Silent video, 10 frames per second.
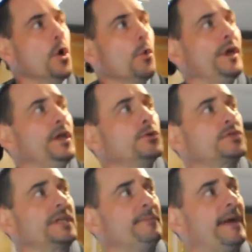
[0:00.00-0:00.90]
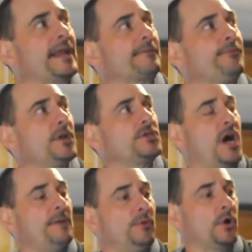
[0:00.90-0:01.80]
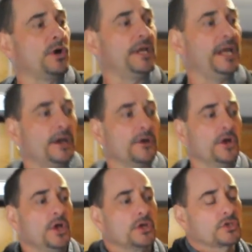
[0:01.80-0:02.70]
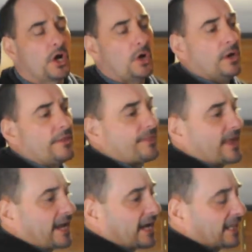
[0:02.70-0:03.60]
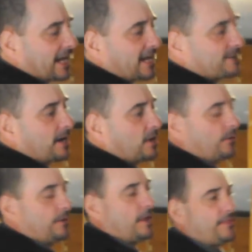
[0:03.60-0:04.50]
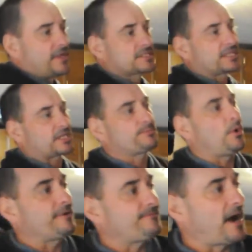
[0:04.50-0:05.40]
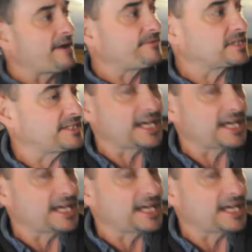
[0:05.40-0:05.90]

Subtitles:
We use a Dometic fridge on board here. So, and the thing I like about this 6.5 is it